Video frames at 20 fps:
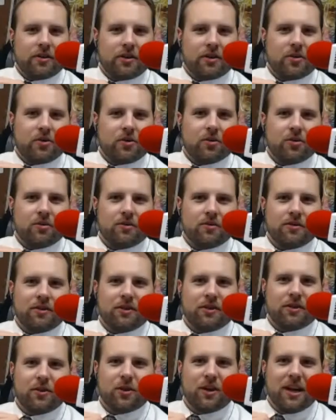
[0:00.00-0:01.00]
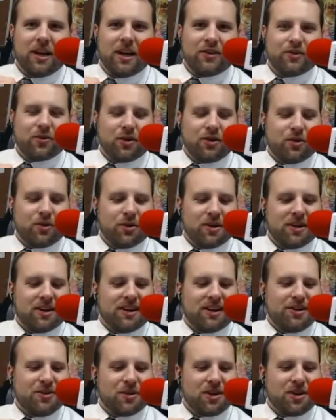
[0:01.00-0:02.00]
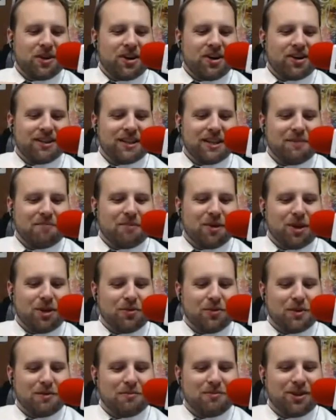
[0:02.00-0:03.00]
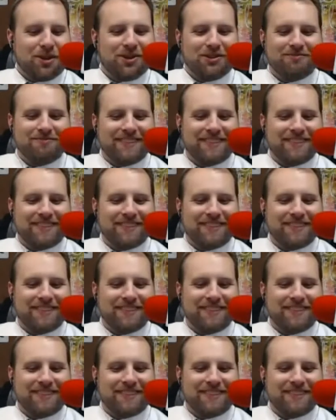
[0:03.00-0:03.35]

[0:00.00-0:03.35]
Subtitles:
cool, very cool. So are you an unclaimed Baldwin brother?